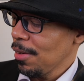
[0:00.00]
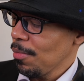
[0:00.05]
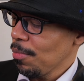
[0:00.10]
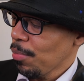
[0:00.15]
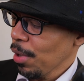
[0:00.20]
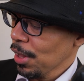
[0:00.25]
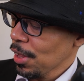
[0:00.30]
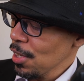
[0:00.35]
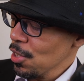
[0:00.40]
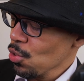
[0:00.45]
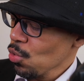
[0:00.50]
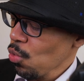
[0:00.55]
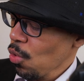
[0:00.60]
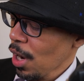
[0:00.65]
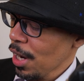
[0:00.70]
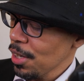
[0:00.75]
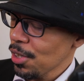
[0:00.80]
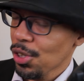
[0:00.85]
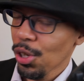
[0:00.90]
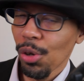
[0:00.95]
but this
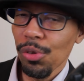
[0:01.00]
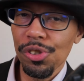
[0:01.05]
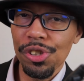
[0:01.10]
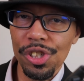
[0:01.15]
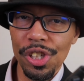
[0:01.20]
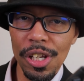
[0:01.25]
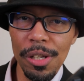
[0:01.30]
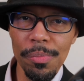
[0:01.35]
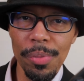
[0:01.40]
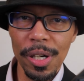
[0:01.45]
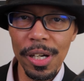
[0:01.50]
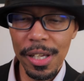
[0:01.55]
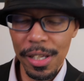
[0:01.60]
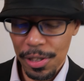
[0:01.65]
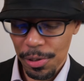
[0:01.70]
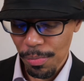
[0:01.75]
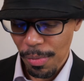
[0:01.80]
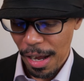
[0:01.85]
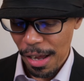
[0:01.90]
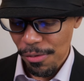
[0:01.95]
one, Toshiba,
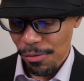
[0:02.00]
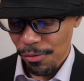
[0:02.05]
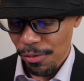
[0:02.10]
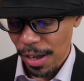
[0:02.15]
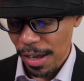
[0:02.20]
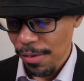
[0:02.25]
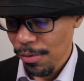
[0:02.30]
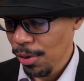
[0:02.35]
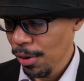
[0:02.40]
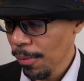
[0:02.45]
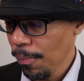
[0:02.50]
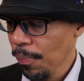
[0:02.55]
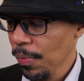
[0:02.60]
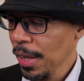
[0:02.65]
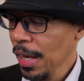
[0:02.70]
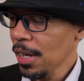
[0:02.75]
is my favorite.